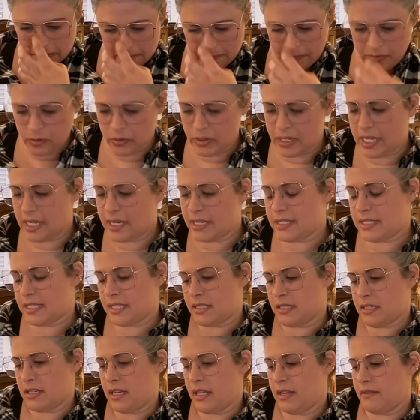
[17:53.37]
So again, it
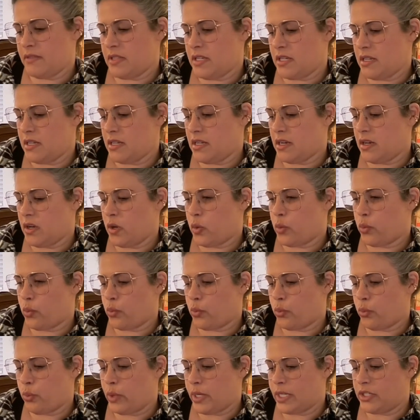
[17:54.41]
doesn't have the
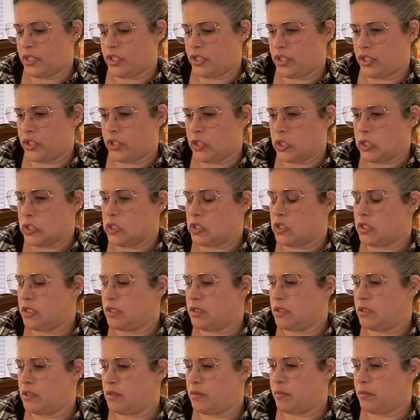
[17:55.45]
original